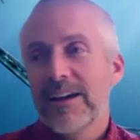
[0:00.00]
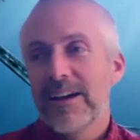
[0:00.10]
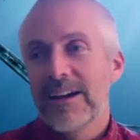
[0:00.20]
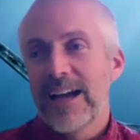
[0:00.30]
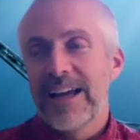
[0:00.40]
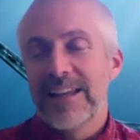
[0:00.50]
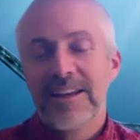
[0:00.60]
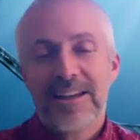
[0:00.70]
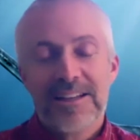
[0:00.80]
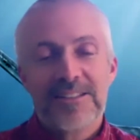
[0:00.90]
And
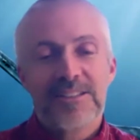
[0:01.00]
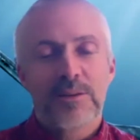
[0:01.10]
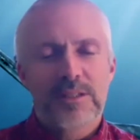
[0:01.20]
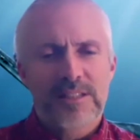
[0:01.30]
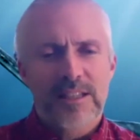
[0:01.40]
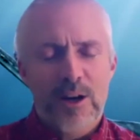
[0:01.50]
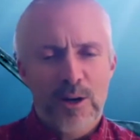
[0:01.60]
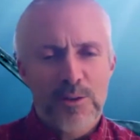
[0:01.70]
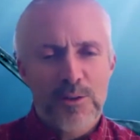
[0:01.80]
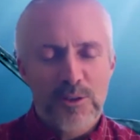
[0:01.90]
somebody said, oh,
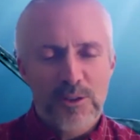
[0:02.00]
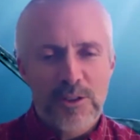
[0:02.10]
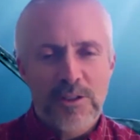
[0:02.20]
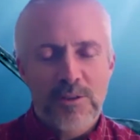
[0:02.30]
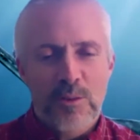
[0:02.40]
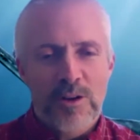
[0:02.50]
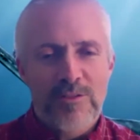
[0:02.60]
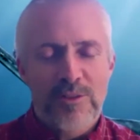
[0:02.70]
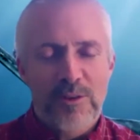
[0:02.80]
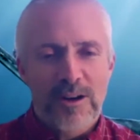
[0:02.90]
so you're one of
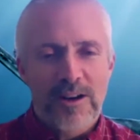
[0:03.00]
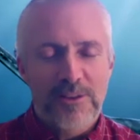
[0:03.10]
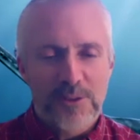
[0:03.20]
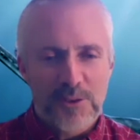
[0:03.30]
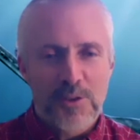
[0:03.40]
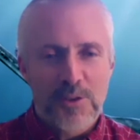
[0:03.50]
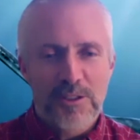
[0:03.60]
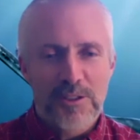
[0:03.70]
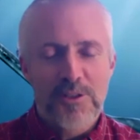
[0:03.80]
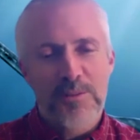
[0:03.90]
4 authors, so you
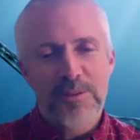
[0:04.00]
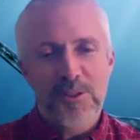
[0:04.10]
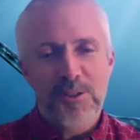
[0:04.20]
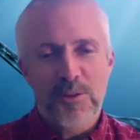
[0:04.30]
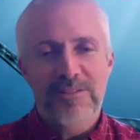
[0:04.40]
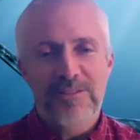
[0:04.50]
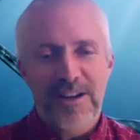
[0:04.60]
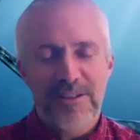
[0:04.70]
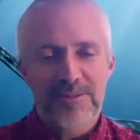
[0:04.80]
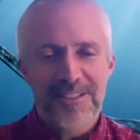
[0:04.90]
contributed
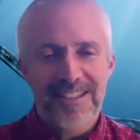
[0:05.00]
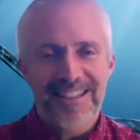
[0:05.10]
25%.